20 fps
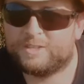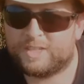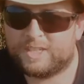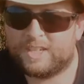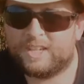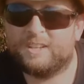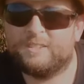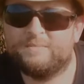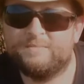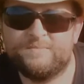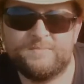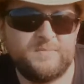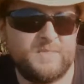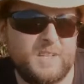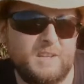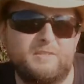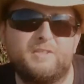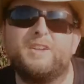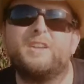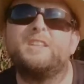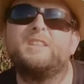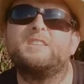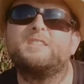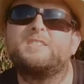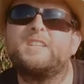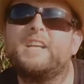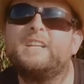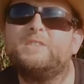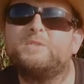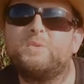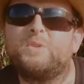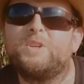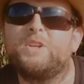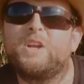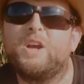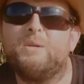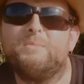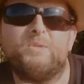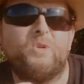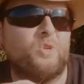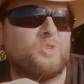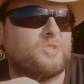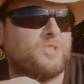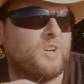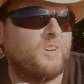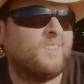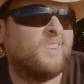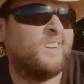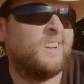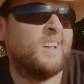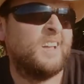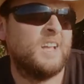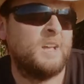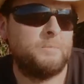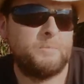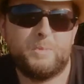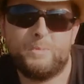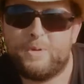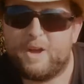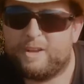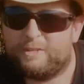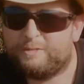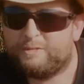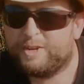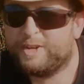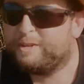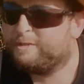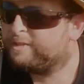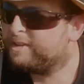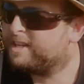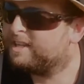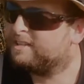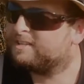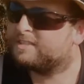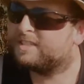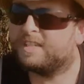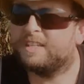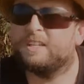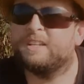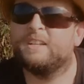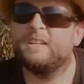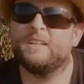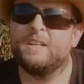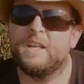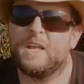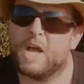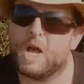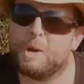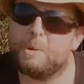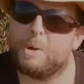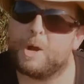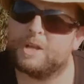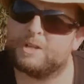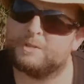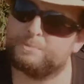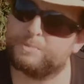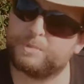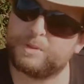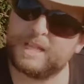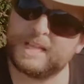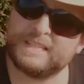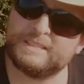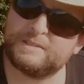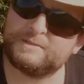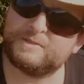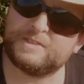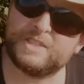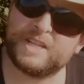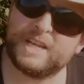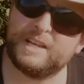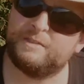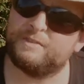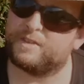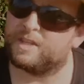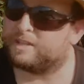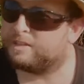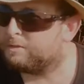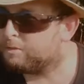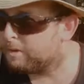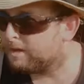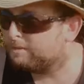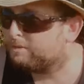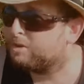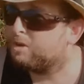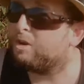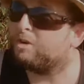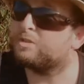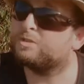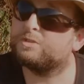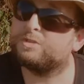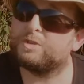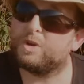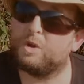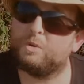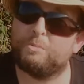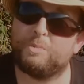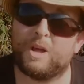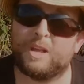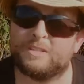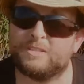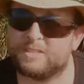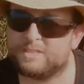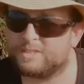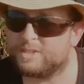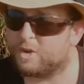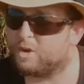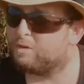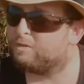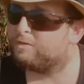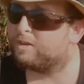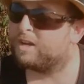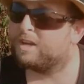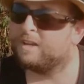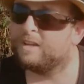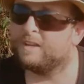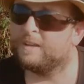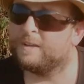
here, if any of the saints want to come also. Prepared free fields here, a place of safety where God's throne passes over.